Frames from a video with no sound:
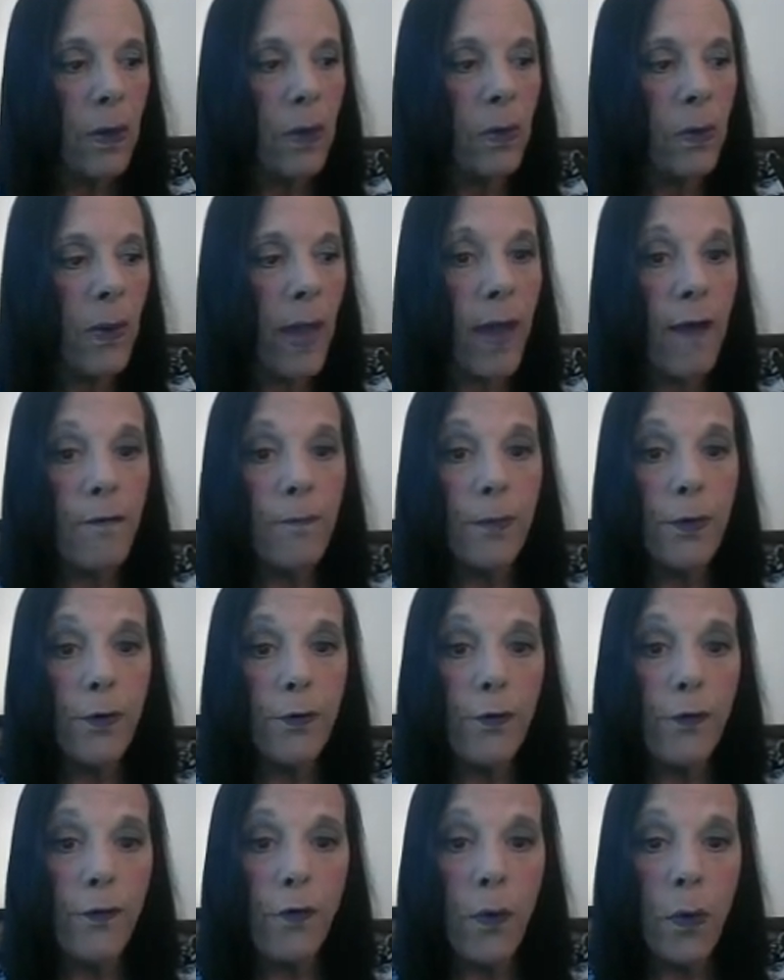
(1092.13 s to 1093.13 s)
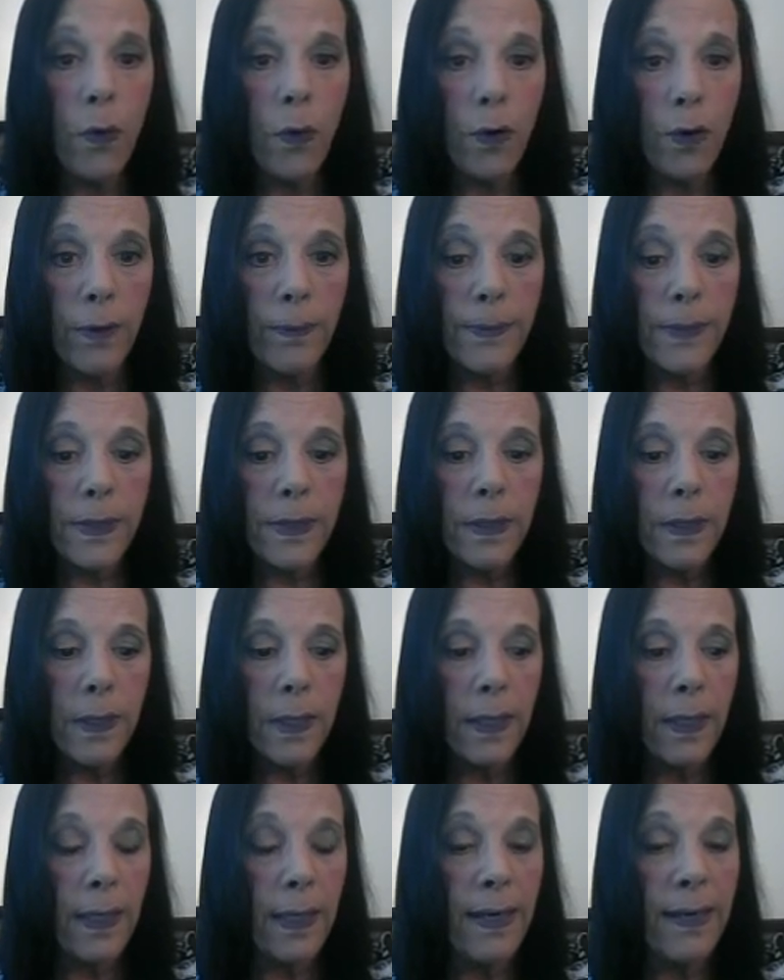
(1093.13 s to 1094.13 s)
who have performed
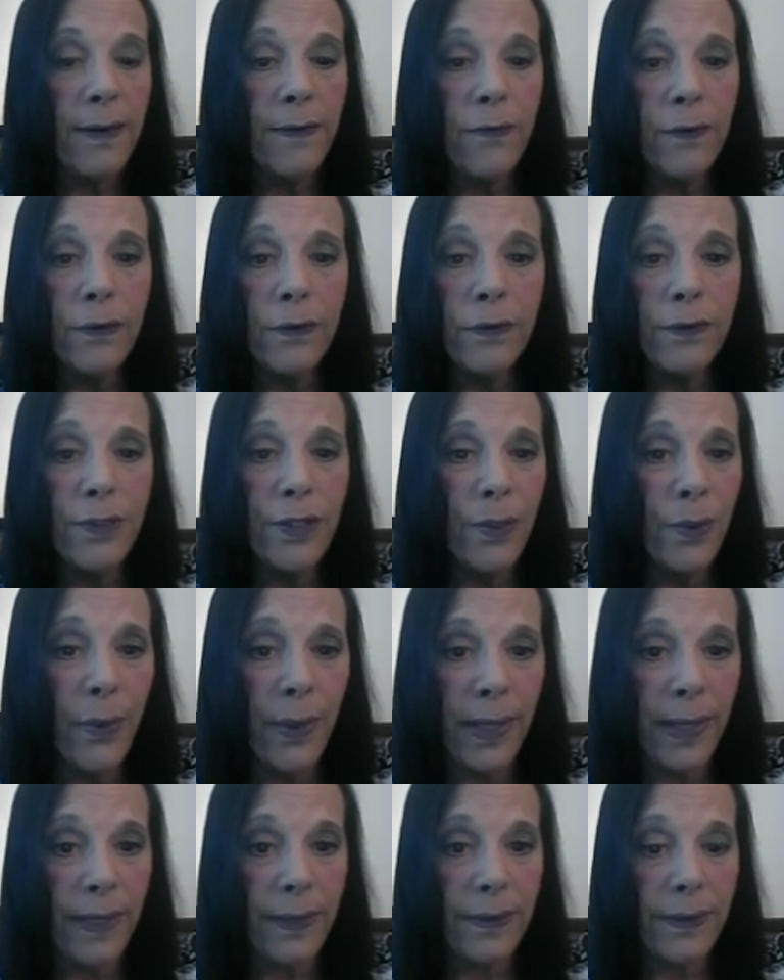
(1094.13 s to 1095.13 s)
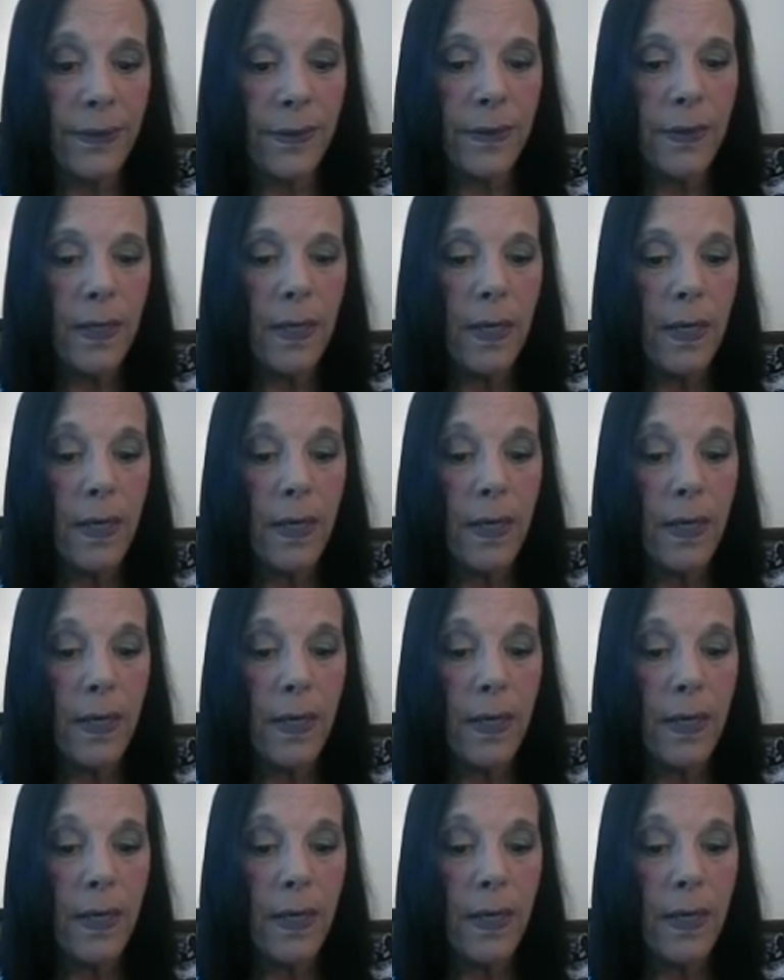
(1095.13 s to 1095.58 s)
evil doings,